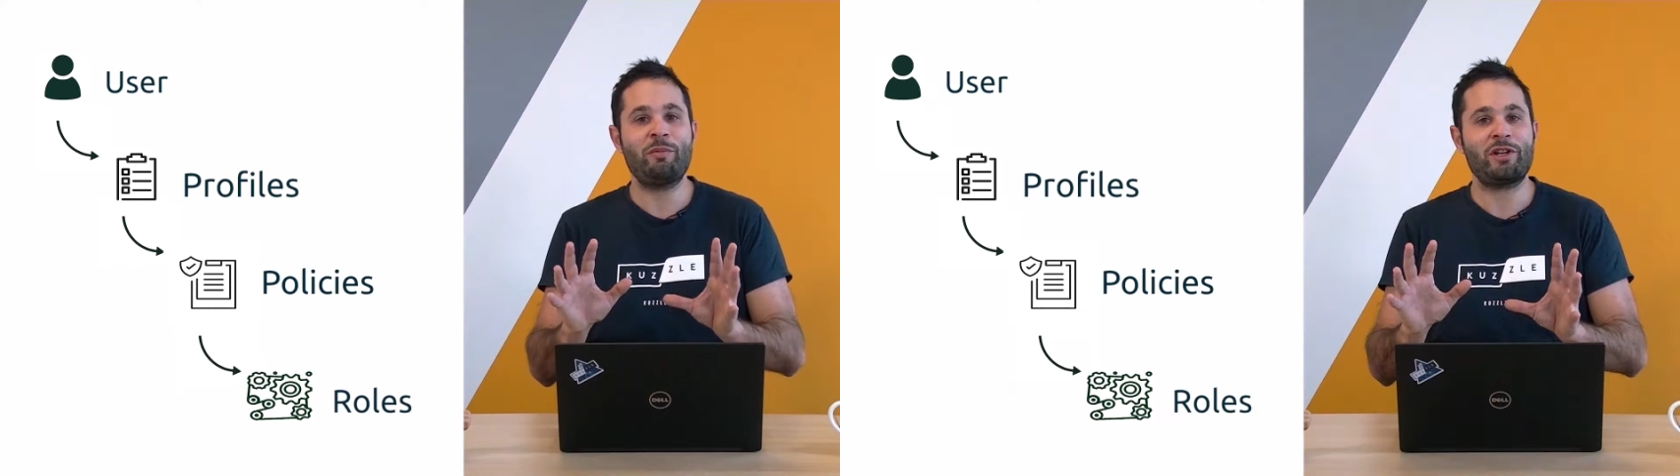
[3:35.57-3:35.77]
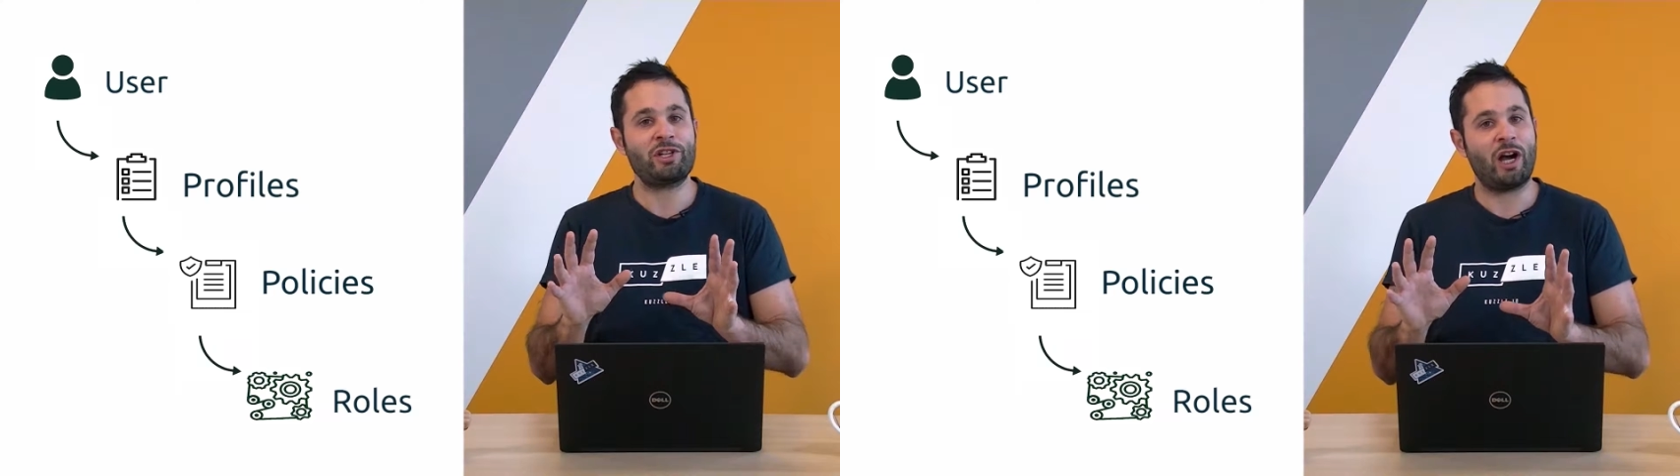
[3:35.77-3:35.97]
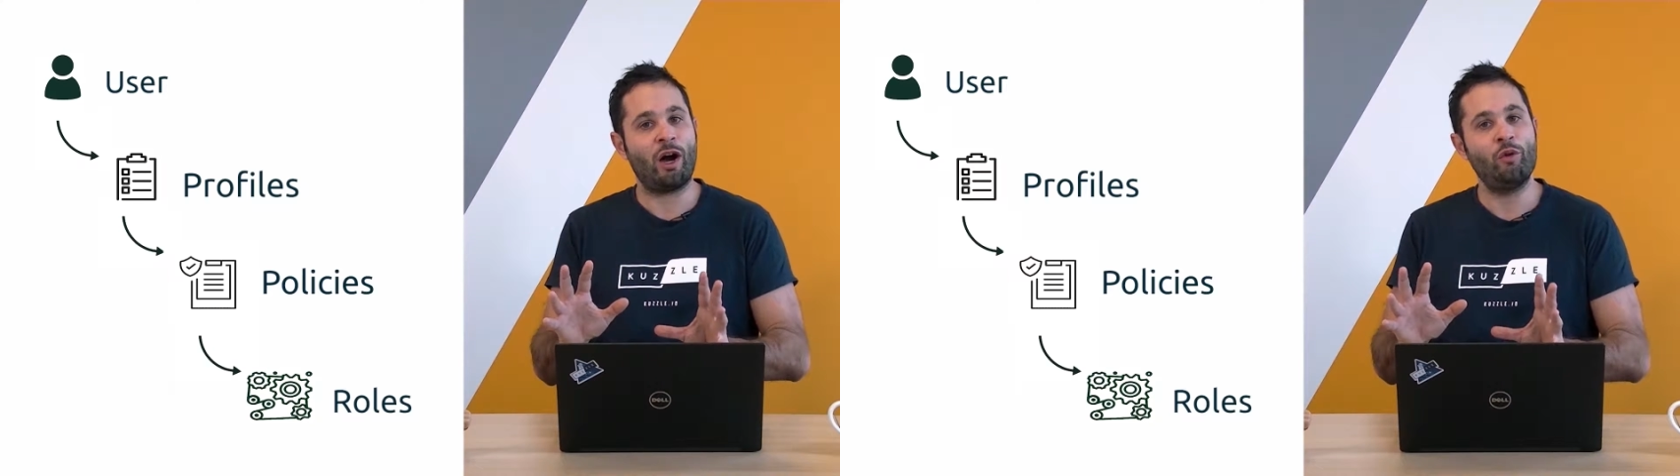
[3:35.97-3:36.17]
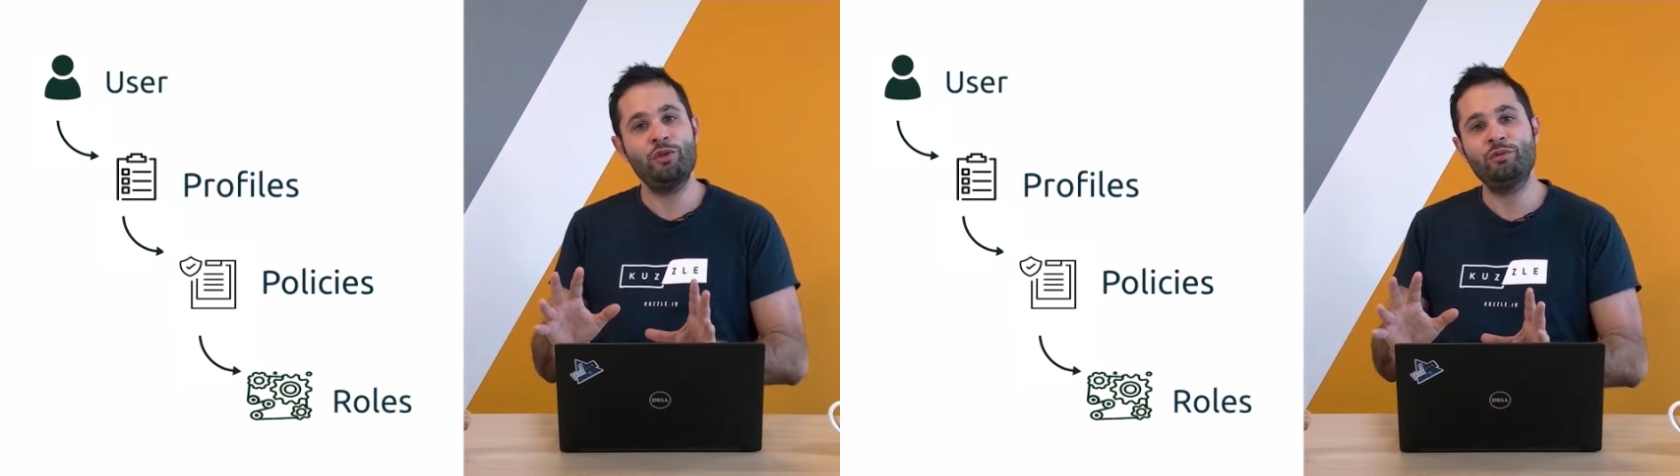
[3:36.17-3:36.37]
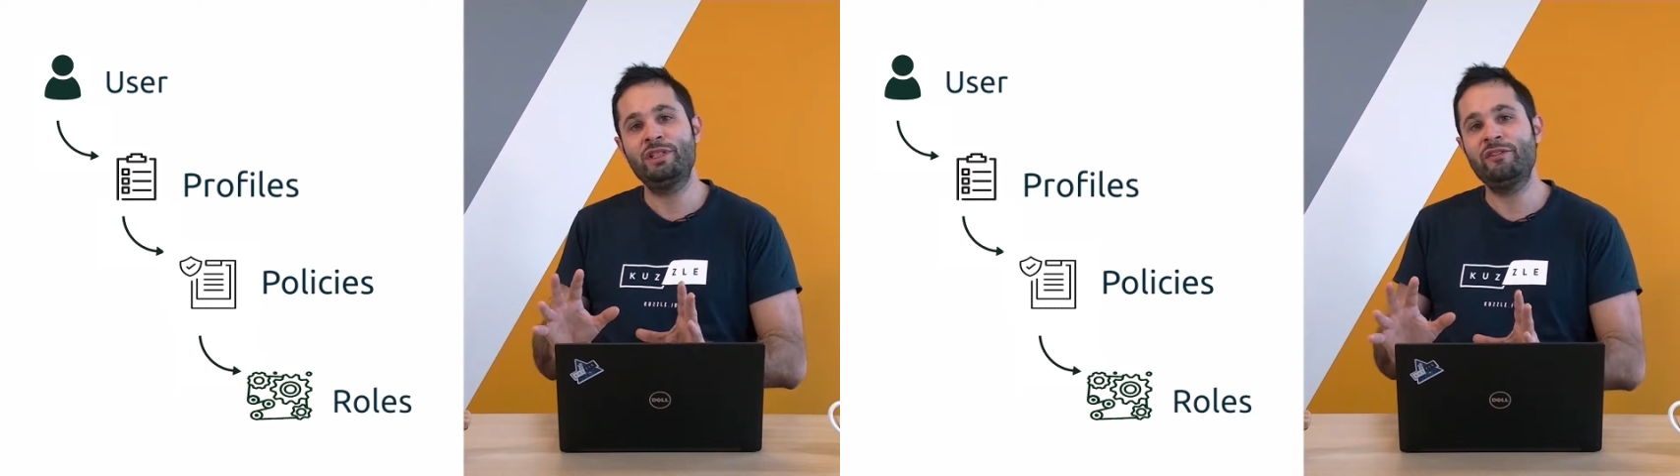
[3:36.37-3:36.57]
much how
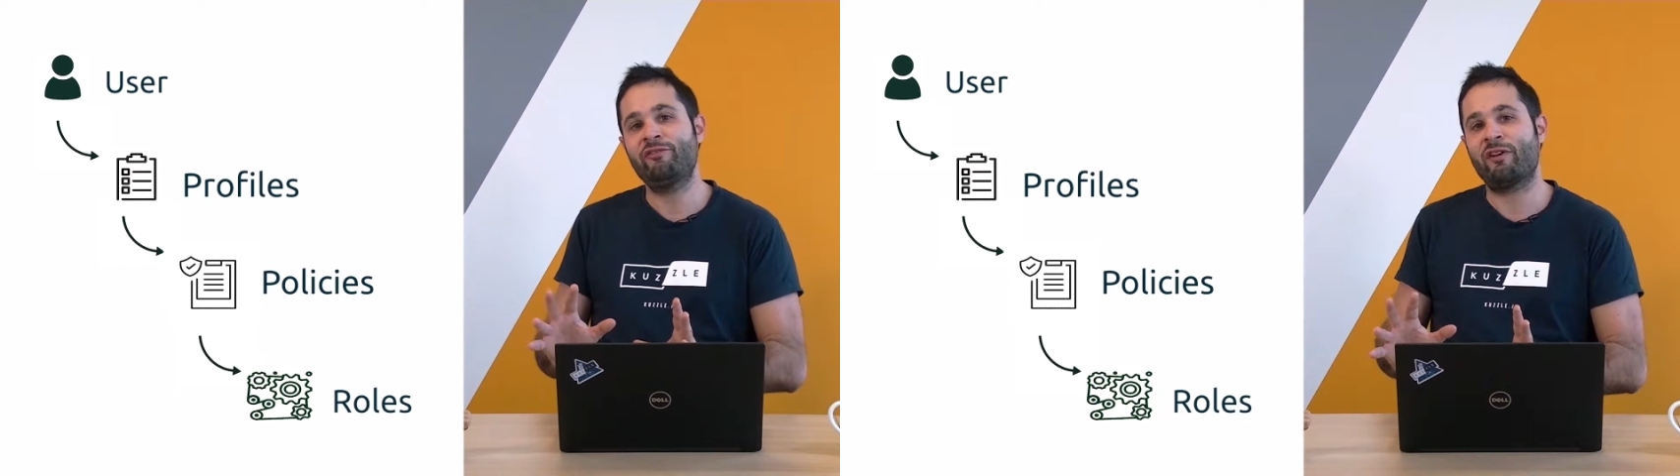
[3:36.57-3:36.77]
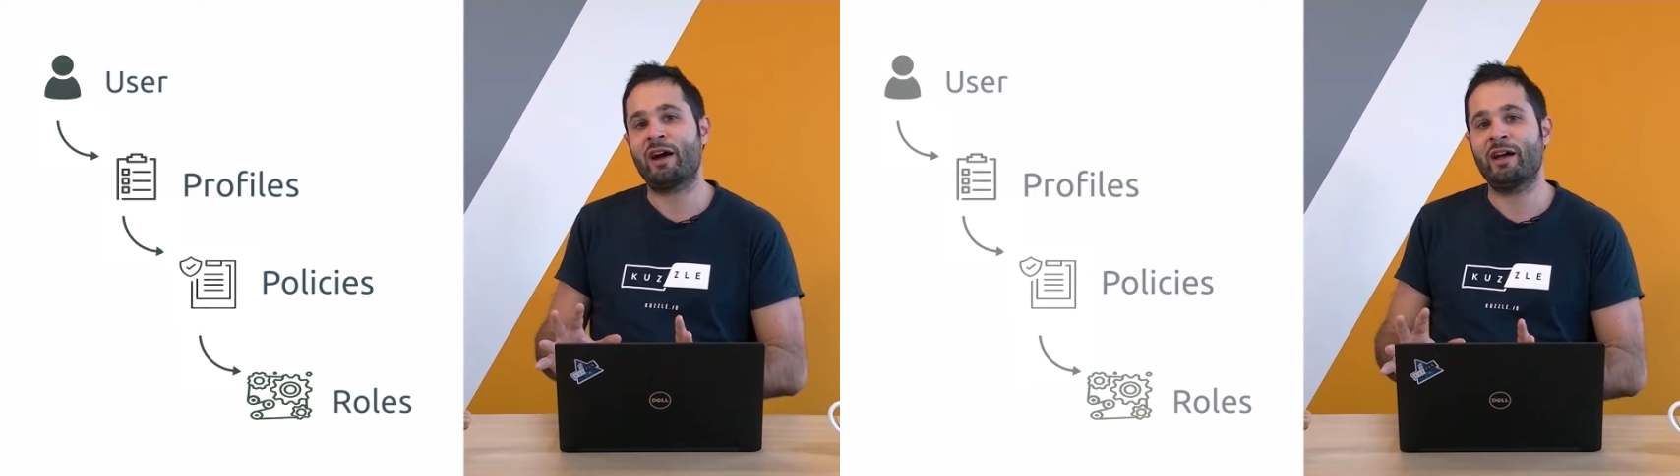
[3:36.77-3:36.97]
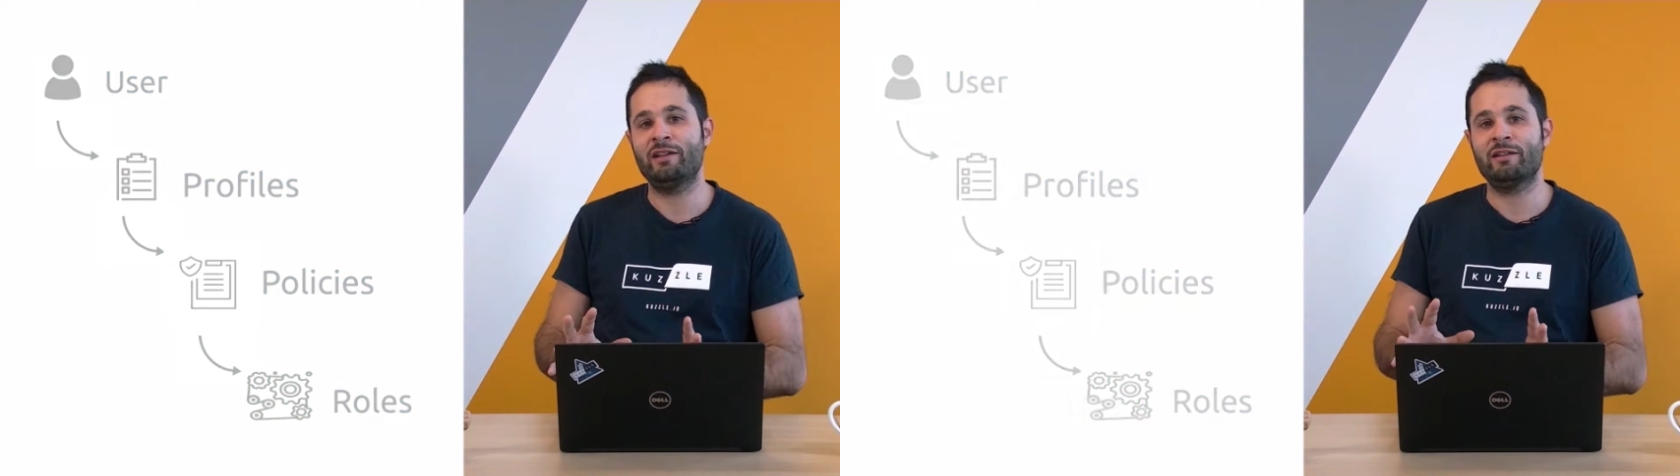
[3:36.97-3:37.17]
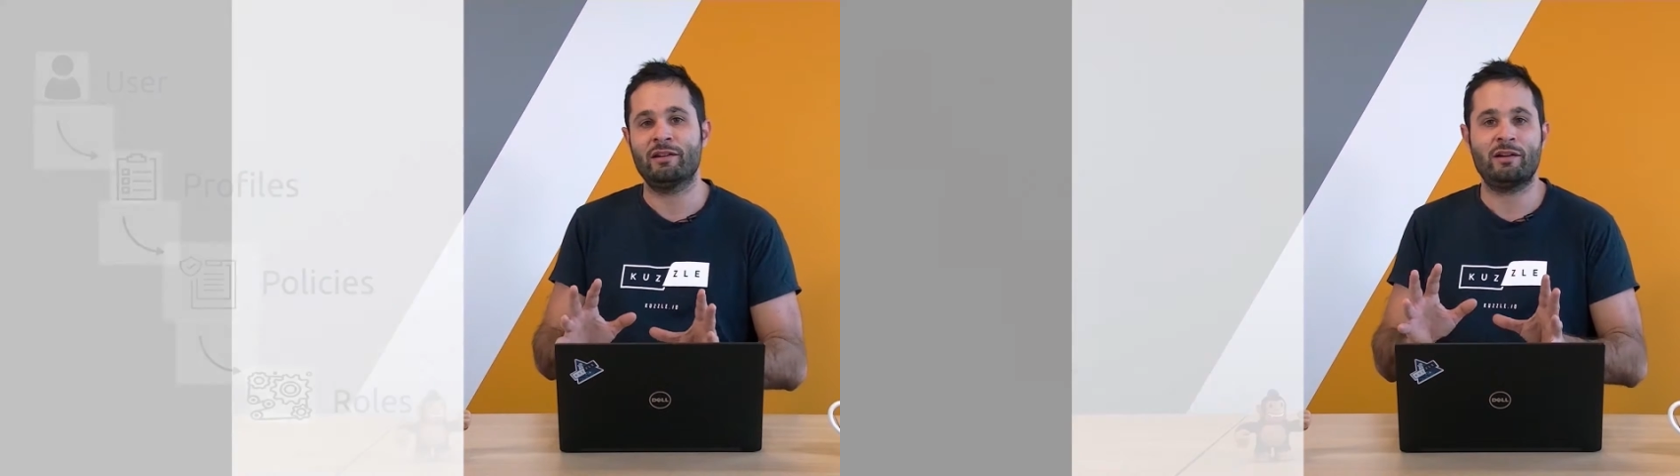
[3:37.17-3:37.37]
you define